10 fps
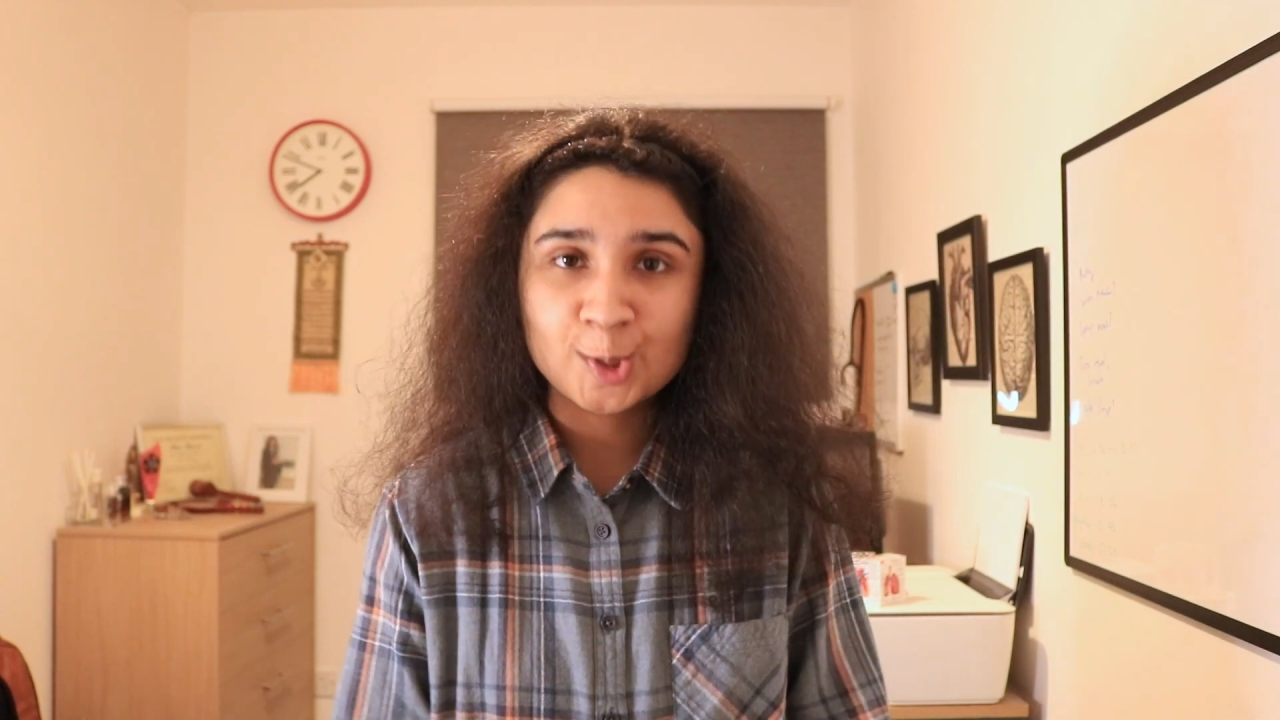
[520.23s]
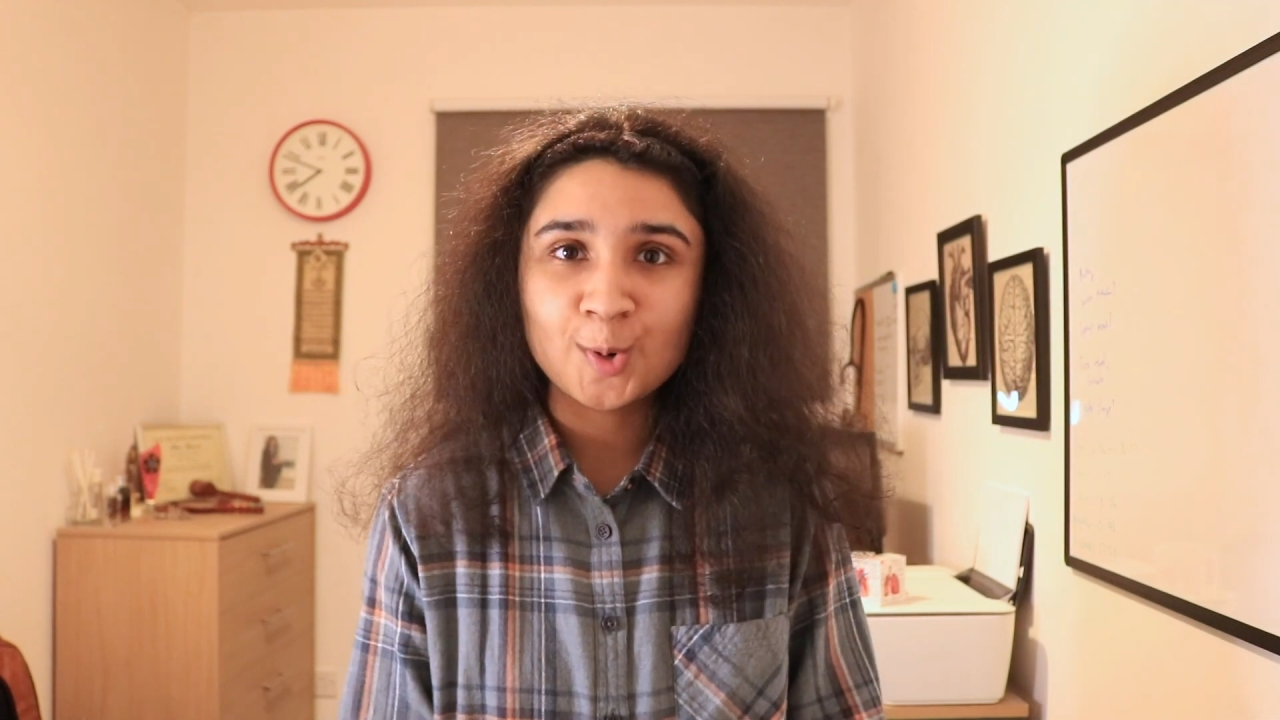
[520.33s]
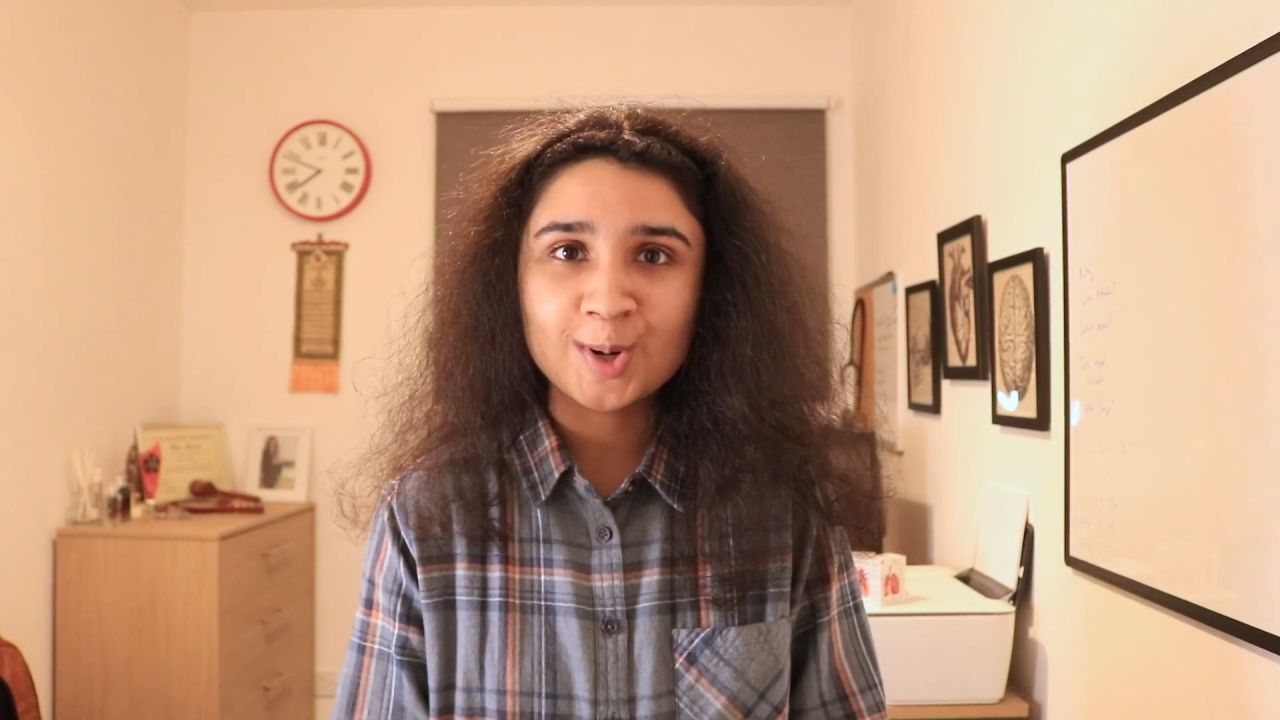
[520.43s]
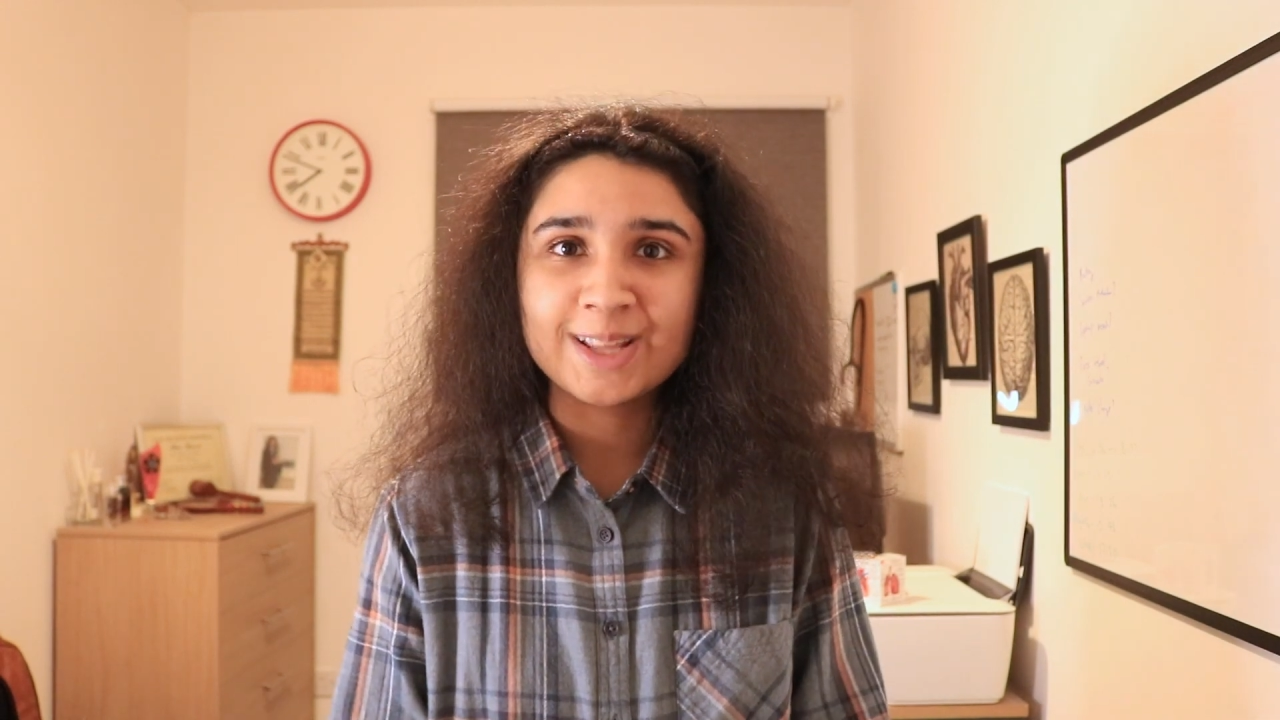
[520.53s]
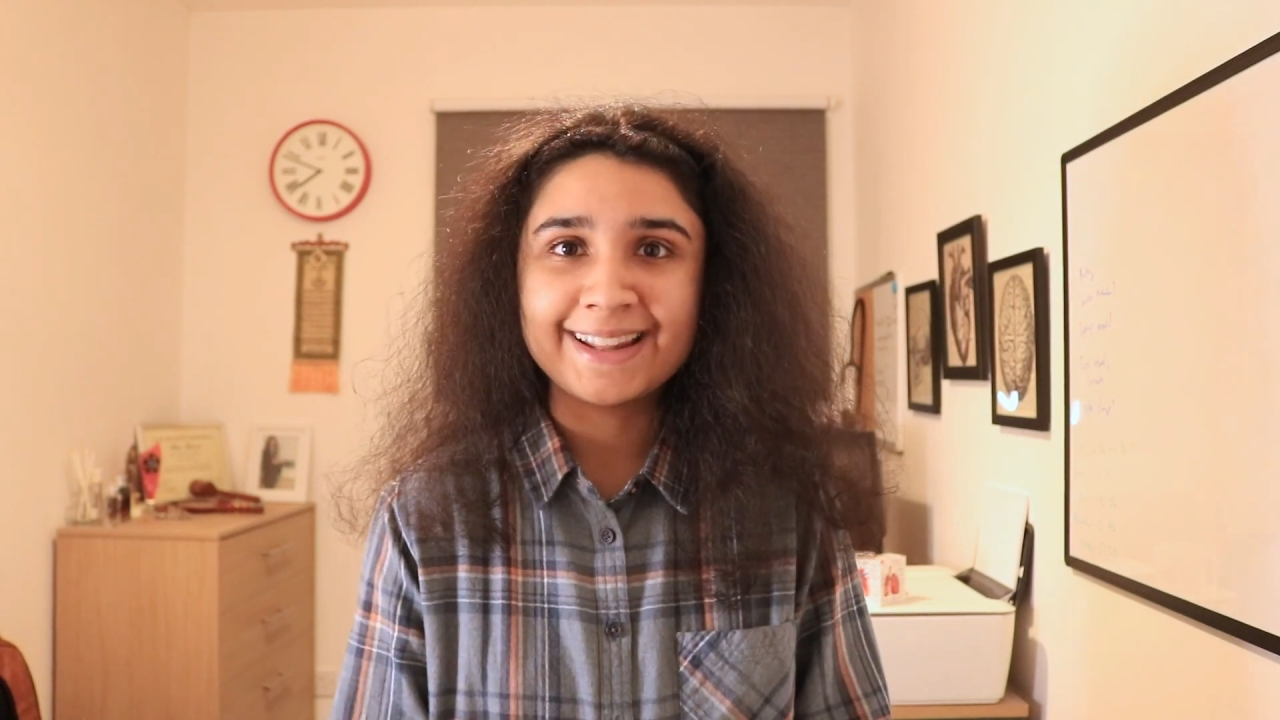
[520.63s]

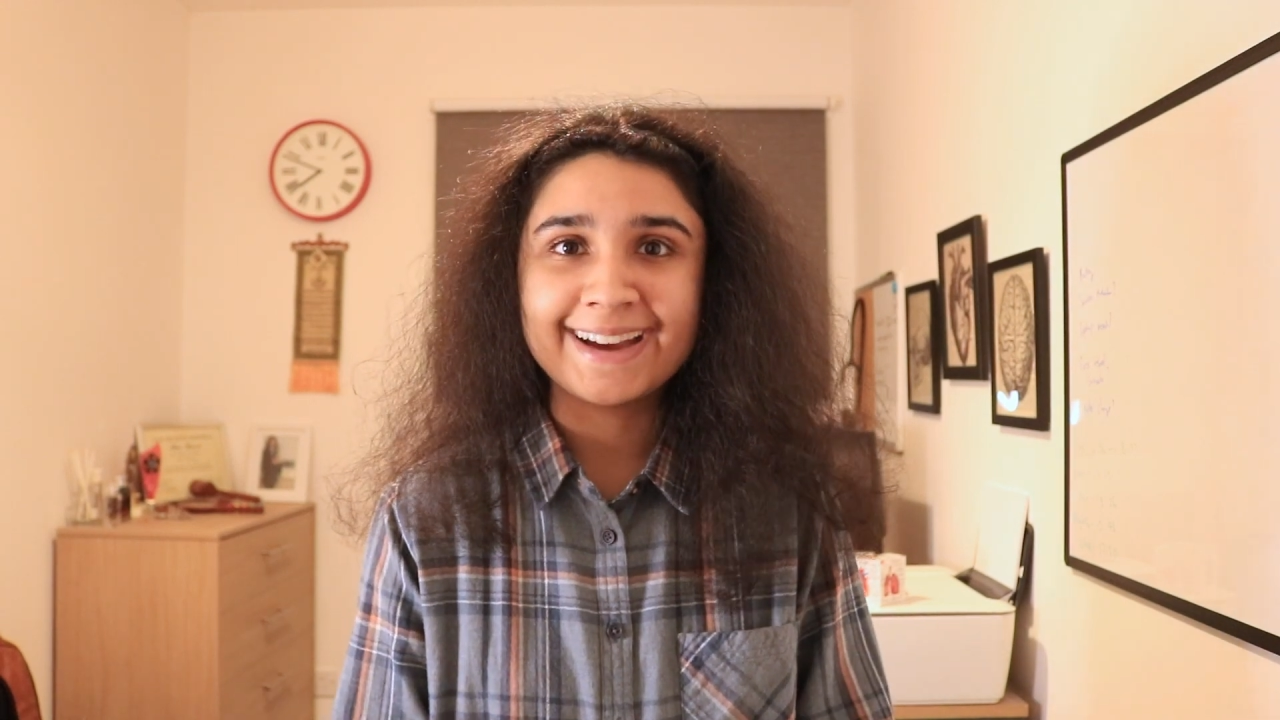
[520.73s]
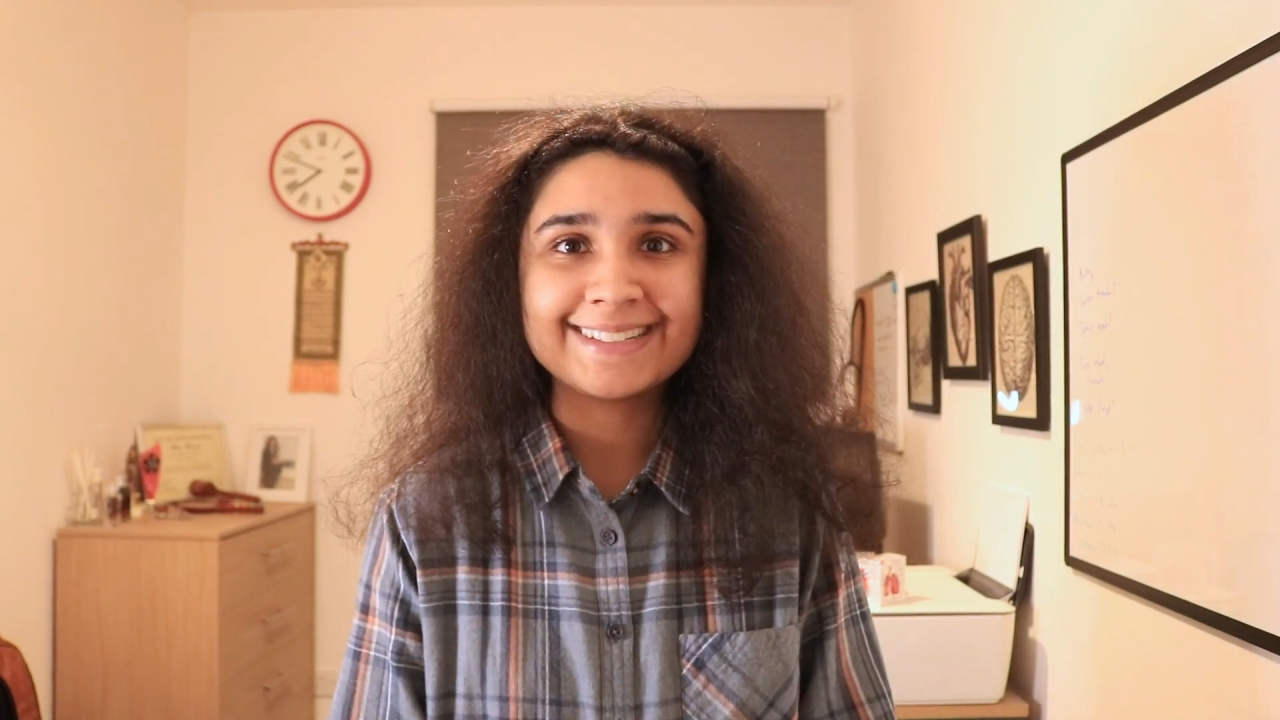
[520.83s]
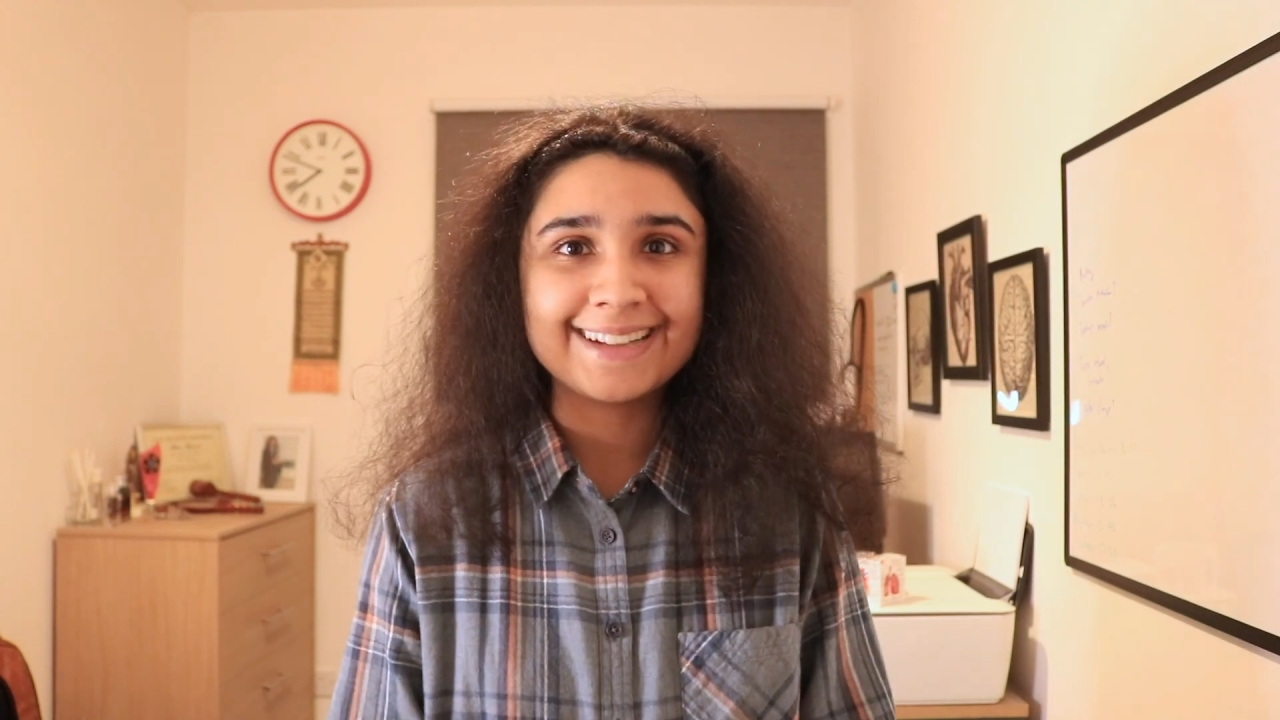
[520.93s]
stored in that